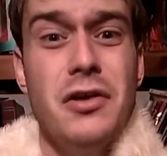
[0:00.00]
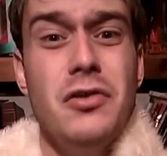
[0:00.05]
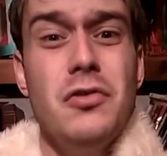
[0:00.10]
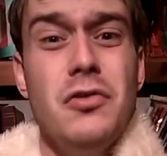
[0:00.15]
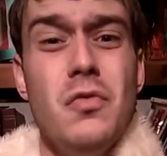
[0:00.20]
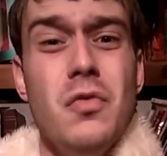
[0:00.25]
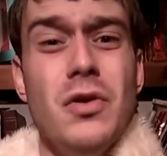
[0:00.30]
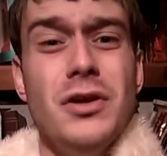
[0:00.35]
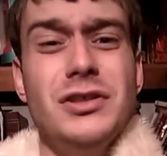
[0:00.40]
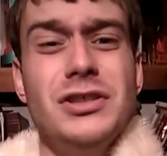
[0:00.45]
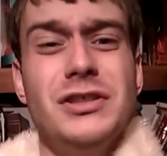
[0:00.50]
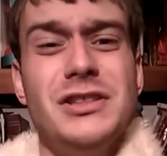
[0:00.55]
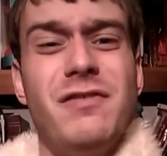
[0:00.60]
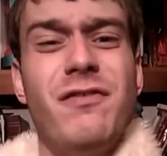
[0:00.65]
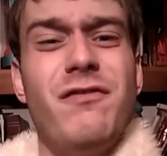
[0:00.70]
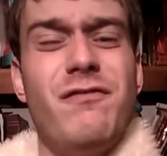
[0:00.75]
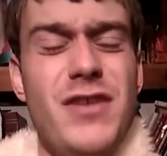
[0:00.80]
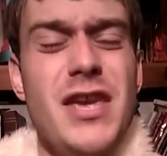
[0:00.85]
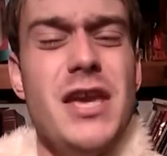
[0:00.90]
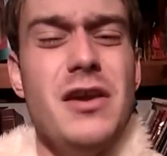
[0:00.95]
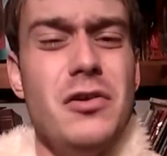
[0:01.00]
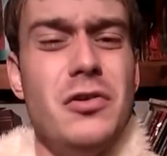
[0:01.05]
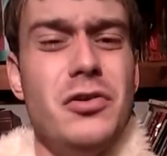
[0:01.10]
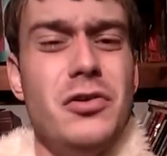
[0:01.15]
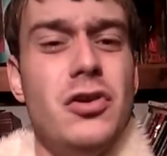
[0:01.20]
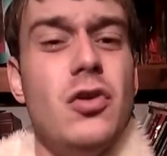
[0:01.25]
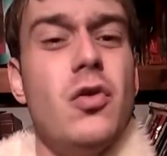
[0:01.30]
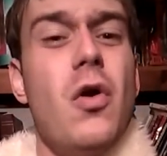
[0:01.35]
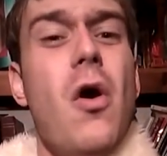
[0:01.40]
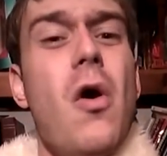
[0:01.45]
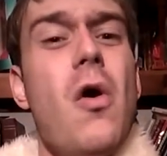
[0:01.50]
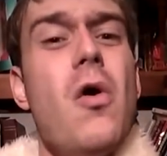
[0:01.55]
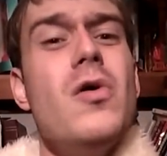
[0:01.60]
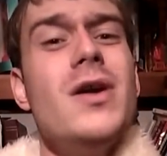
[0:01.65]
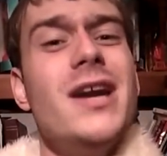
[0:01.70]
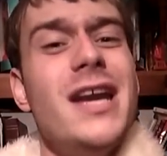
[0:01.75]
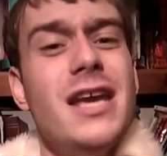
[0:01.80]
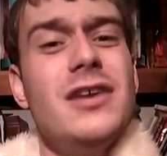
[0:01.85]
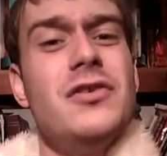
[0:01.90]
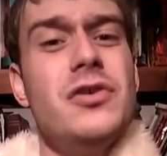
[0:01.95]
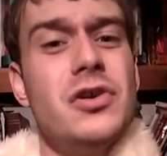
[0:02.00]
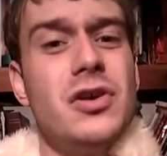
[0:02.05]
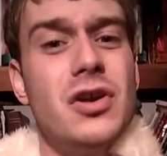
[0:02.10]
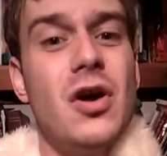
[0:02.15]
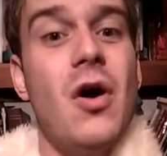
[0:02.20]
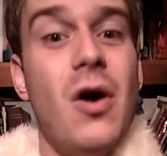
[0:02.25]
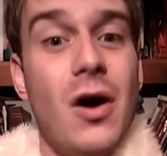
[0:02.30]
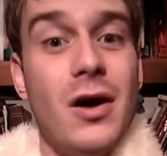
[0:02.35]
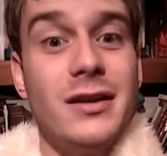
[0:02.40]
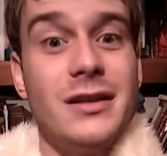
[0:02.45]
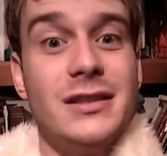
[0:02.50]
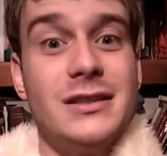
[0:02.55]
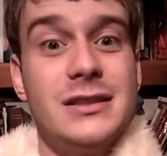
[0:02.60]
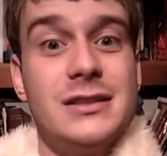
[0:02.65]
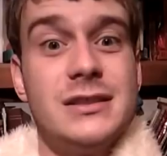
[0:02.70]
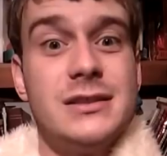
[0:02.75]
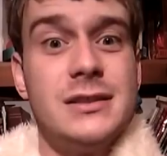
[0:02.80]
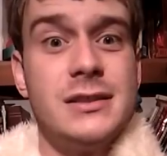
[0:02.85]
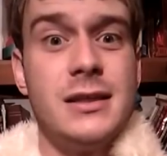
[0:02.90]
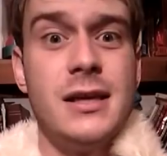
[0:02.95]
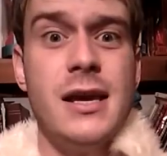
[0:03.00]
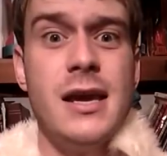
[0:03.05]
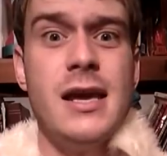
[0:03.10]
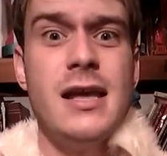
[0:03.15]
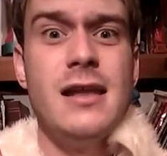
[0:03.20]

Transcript: You want to feel your own inner goddess.